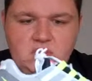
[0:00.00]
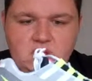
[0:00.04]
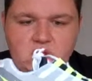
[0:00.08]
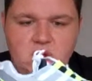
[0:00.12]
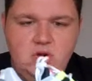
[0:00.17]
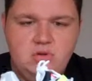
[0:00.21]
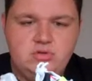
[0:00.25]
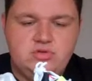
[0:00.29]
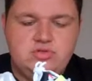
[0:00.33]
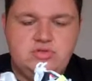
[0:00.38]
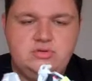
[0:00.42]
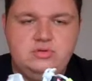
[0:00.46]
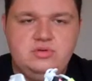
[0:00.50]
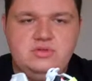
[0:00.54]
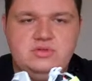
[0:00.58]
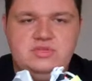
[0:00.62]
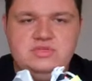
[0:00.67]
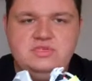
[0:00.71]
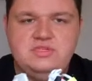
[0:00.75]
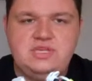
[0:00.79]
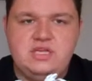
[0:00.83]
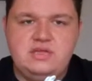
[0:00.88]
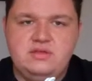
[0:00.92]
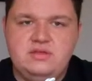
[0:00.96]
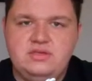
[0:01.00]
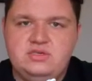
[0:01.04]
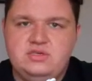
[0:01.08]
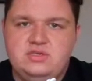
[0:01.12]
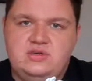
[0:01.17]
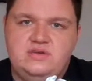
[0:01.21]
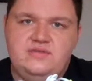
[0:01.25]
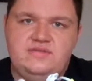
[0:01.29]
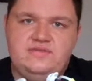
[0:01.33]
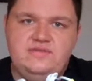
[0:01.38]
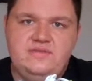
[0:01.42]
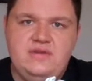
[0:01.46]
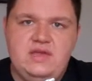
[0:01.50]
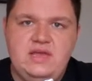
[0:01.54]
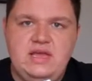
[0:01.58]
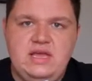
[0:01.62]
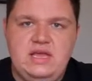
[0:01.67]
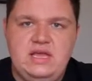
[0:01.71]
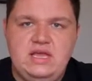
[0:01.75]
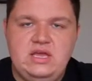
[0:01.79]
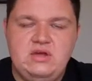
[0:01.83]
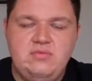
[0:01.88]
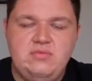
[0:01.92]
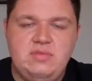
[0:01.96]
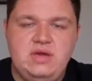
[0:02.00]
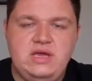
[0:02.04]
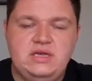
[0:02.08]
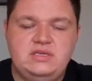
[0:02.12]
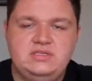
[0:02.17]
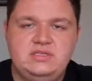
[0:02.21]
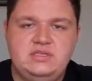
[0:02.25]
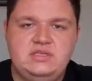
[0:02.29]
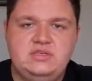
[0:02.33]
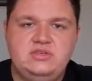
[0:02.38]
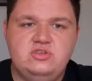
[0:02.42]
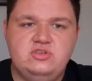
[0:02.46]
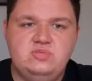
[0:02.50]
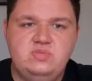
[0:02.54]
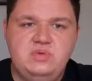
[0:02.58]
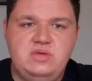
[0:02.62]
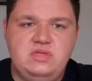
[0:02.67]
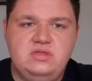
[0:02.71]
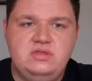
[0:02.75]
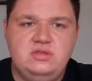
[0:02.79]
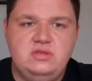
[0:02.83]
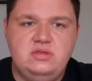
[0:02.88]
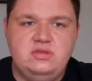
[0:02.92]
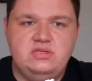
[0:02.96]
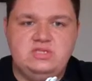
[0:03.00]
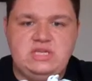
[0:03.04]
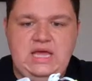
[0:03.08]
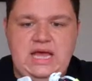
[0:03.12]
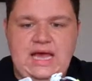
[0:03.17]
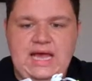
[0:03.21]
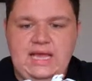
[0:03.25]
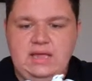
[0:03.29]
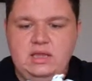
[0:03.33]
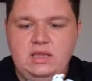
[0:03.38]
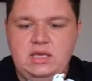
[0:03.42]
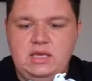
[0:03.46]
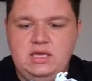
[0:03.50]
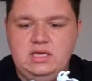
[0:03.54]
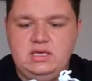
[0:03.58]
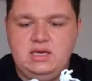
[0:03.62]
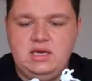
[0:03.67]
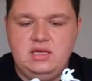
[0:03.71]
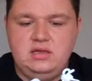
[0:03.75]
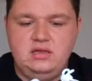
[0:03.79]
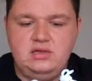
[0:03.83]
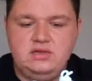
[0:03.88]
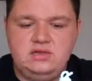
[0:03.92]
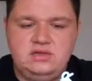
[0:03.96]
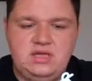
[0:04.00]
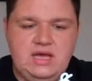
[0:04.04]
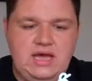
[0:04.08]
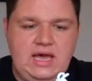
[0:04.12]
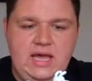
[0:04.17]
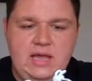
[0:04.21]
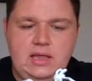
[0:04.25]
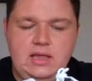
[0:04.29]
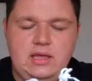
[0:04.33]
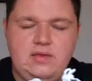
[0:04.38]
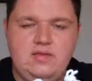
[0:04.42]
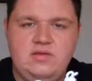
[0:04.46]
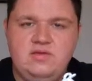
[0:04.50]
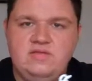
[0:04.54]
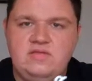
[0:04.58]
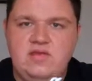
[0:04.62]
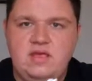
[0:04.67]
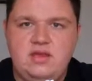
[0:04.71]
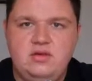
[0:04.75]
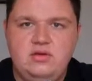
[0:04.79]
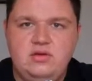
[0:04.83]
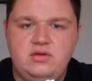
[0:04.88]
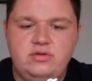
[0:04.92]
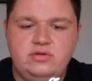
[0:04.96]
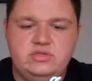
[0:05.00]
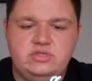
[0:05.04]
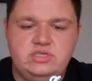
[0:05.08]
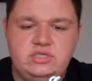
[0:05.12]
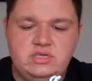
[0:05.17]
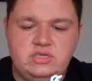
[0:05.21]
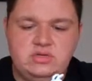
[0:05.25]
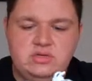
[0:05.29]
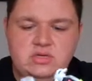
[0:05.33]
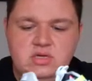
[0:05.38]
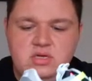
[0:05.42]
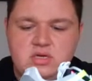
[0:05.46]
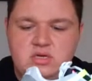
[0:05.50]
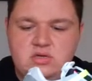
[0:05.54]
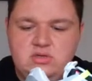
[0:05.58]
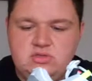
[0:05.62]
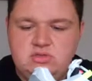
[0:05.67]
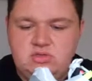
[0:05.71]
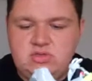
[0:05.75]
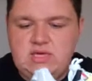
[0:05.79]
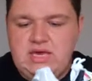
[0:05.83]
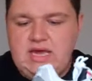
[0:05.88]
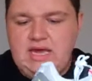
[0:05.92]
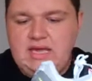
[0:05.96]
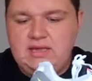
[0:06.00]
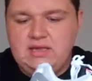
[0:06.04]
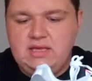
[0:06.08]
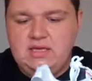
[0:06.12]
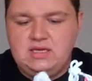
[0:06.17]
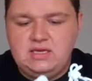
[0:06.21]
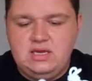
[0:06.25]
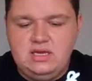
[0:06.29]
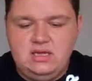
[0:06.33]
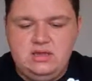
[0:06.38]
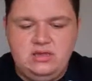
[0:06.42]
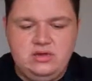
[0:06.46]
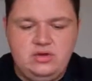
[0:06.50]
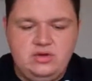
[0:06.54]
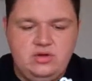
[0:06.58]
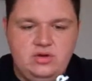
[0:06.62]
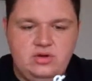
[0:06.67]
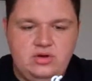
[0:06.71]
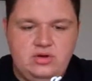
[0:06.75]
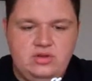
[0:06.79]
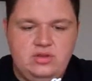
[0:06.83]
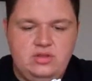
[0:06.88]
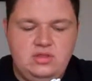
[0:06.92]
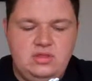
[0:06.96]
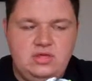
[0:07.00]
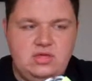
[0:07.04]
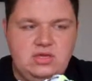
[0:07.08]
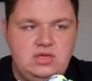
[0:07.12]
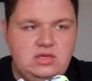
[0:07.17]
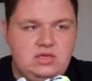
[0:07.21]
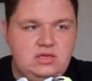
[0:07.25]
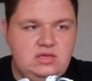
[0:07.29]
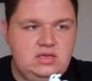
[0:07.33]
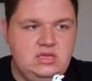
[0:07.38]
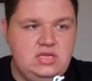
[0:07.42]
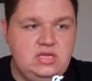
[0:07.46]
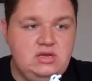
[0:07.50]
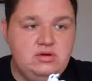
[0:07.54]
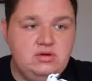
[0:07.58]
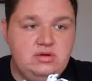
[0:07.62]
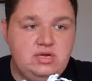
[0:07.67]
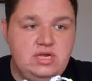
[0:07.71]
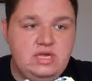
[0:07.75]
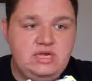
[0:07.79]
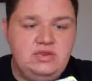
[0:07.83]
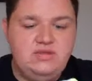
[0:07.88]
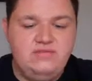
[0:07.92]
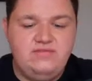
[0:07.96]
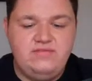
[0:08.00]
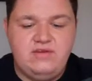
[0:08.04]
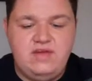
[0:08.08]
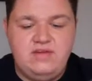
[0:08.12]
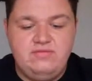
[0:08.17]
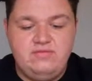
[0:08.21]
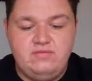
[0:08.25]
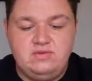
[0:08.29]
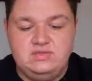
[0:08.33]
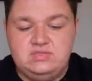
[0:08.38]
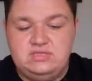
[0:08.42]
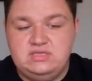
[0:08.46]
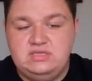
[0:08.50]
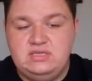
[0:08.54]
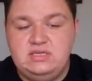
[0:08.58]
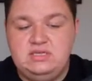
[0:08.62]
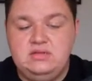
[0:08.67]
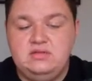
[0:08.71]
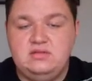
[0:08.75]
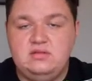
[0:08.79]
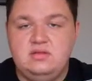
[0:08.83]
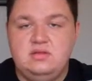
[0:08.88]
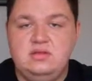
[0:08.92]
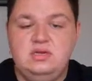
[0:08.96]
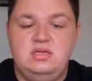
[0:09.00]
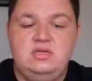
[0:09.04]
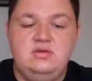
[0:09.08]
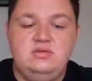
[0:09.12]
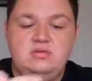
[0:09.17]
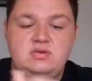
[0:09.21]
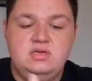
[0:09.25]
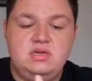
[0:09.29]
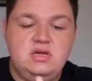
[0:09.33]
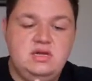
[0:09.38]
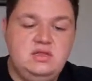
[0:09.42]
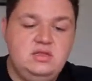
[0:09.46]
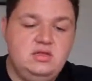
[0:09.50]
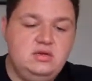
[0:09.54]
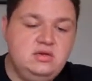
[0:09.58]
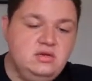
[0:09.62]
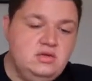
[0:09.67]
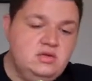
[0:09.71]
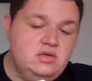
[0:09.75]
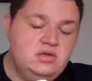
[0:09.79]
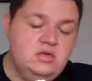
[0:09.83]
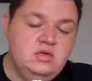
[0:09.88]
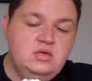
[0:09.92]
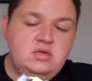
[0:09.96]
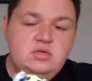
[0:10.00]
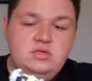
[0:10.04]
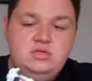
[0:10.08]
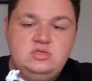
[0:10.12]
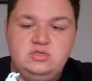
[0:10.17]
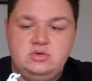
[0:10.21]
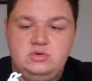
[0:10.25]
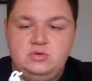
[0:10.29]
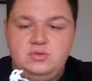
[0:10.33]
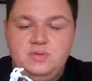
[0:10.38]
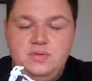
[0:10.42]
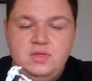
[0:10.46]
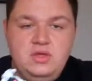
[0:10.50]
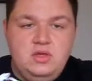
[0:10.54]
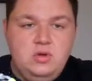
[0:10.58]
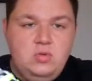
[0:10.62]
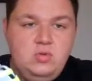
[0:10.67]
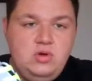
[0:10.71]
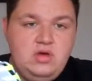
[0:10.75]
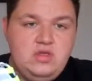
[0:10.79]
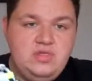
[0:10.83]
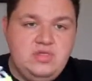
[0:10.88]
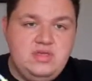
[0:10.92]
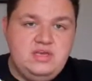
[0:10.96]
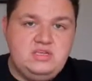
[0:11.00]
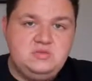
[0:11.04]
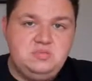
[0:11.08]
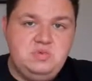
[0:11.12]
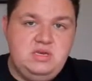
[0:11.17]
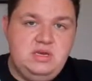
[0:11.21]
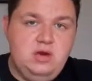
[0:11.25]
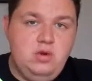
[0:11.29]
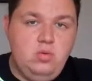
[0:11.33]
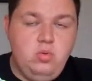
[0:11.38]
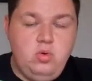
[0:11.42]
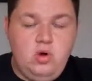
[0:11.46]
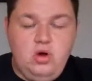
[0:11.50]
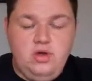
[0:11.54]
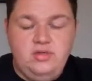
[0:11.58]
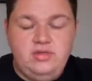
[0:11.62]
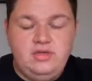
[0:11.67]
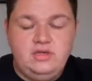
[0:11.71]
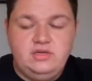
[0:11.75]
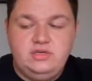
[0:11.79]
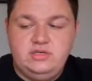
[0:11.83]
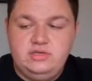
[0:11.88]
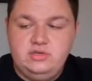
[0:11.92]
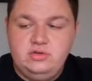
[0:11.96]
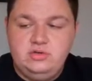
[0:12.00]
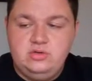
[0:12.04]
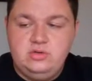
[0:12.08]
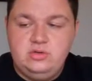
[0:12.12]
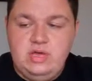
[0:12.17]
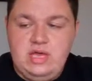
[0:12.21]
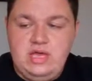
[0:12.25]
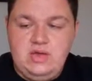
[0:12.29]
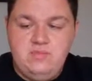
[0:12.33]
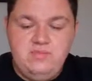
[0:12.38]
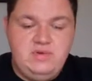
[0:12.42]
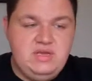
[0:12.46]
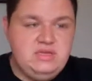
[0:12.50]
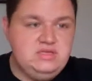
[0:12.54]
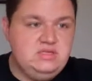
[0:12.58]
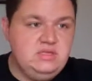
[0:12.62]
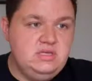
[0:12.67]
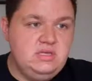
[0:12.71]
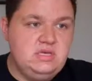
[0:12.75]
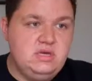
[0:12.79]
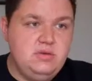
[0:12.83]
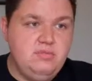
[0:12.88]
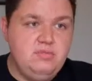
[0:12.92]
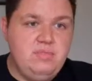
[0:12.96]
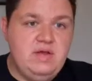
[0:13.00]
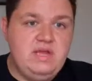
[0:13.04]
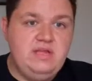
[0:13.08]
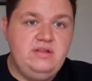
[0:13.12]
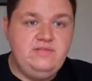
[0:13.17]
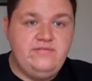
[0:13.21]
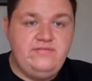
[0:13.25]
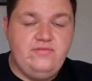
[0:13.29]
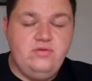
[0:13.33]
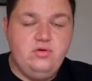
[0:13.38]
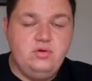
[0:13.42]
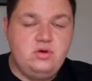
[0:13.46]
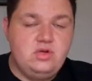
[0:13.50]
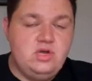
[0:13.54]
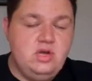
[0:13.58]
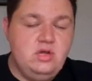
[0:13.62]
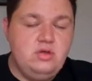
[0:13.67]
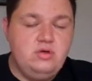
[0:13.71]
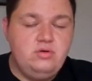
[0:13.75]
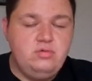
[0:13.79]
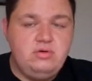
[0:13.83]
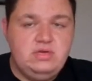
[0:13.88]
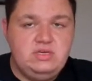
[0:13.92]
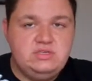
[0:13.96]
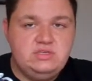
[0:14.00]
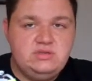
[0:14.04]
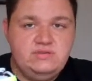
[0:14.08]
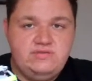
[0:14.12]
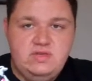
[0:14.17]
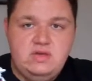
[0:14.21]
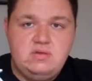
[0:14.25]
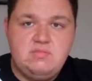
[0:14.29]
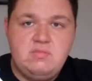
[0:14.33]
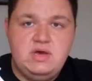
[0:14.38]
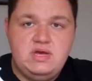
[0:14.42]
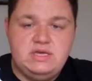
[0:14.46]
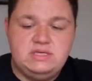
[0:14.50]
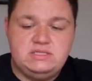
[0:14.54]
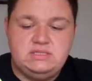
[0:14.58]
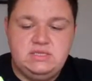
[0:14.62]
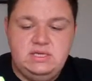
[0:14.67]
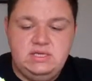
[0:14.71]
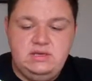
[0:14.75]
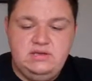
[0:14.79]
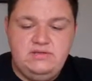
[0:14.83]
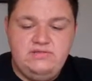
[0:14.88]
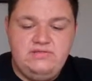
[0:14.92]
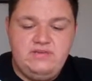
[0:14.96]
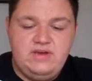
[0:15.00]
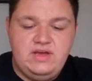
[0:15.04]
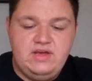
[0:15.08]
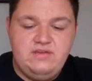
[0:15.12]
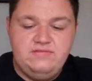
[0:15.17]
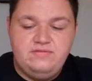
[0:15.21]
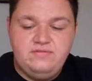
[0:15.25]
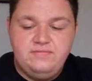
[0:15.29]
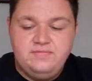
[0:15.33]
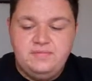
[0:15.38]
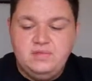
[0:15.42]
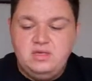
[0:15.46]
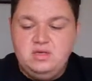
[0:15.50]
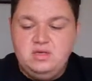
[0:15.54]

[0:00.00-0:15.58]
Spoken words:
Also, the signature of Air Max sneakers being that there's a highlight colour to highlight the technology in it. So the highlight colour on the Neon 95 was indeed the neon colour. So with this being a what this shoe, it basically combines 4 colourways of the Air Max 95.